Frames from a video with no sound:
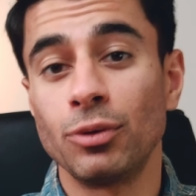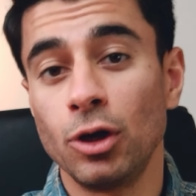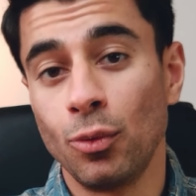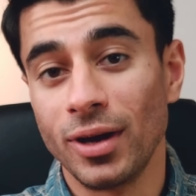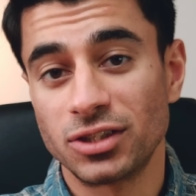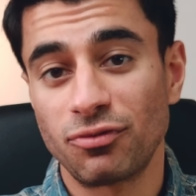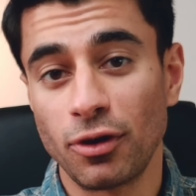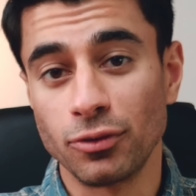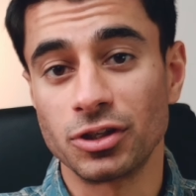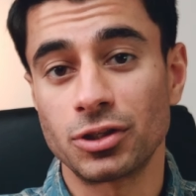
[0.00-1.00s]
will always
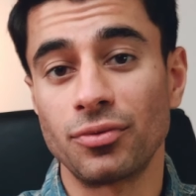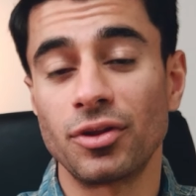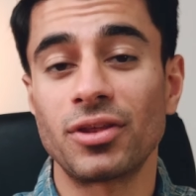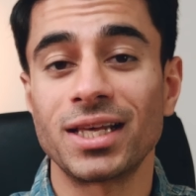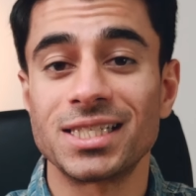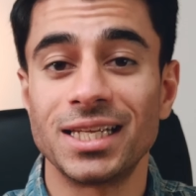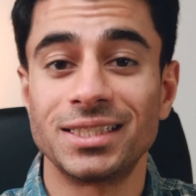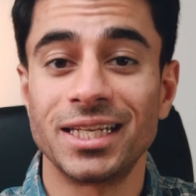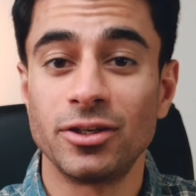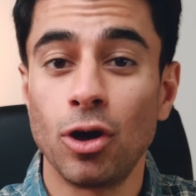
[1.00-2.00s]
focus on the things that
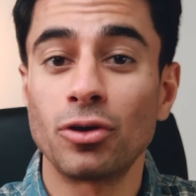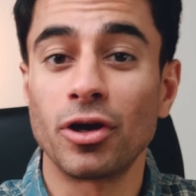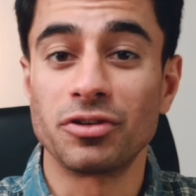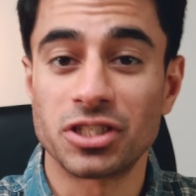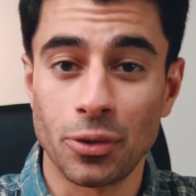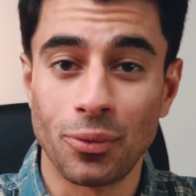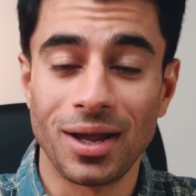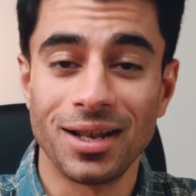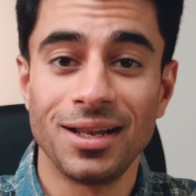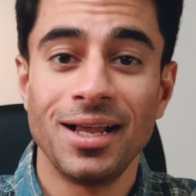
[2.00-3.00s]
did not go so
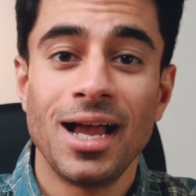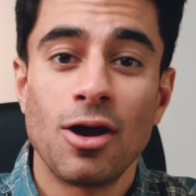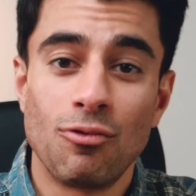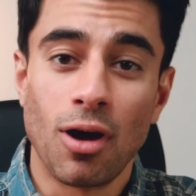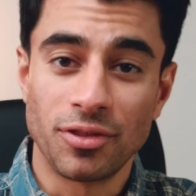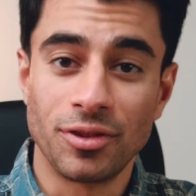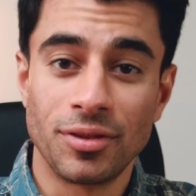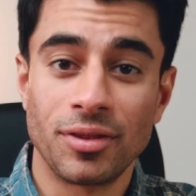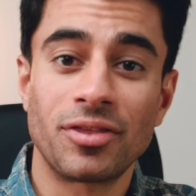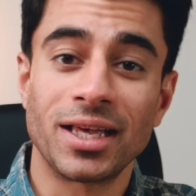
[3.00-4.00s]
well, rather than
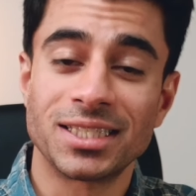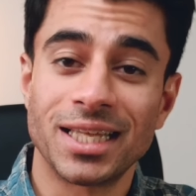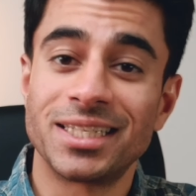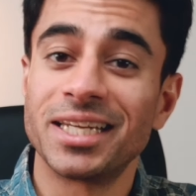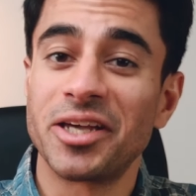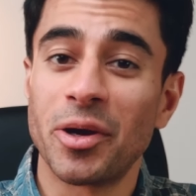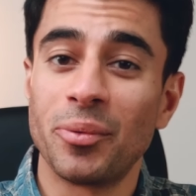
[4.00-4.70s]
the things that did go